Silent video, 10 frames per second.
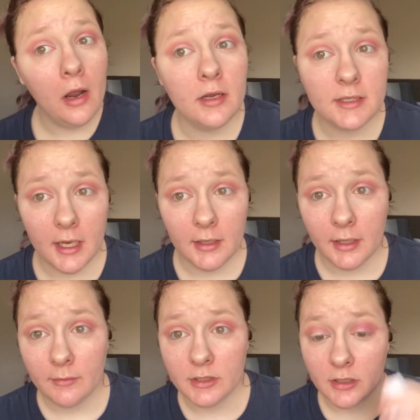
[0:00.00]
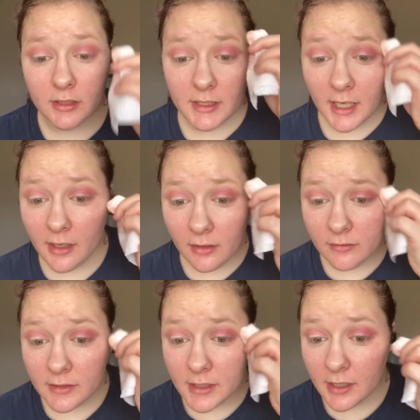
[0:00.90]
sign language
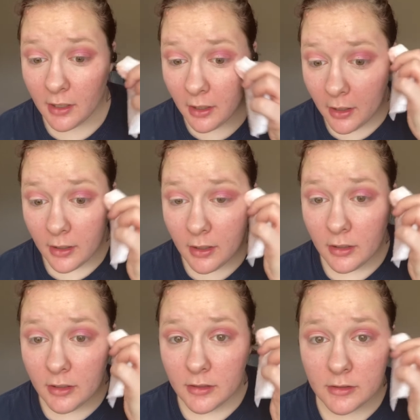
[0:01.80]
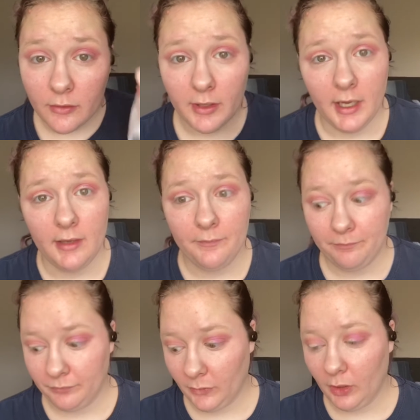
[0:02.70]
ourselves so that
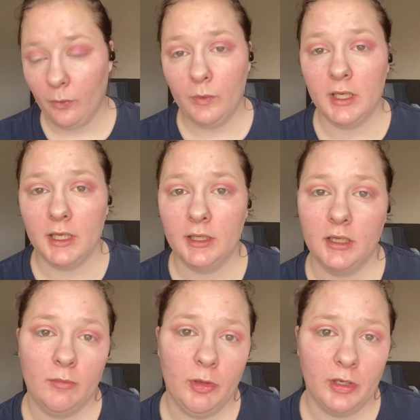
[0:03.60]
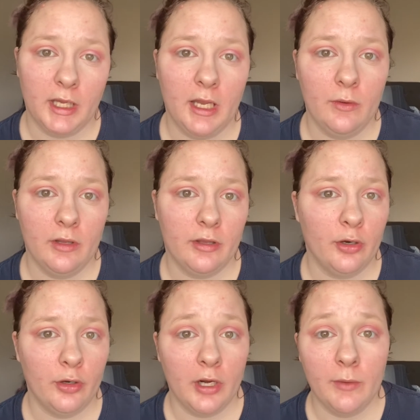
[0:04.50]
we can communicate with
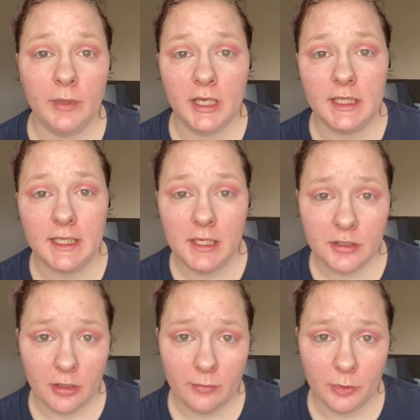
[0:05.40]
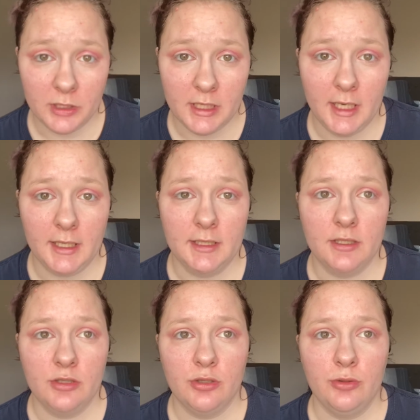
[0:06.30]
her, and we can teach her more signs
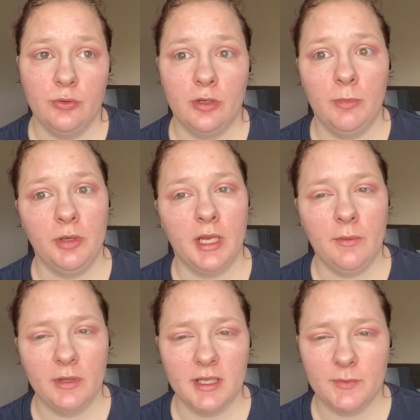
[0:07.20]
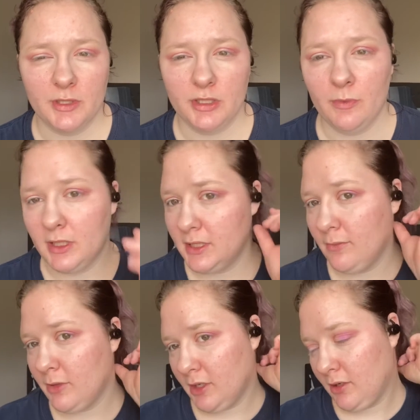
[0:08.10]
to communicate with us when she wants
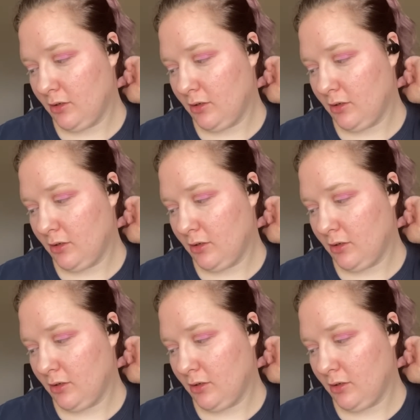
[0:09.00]
something.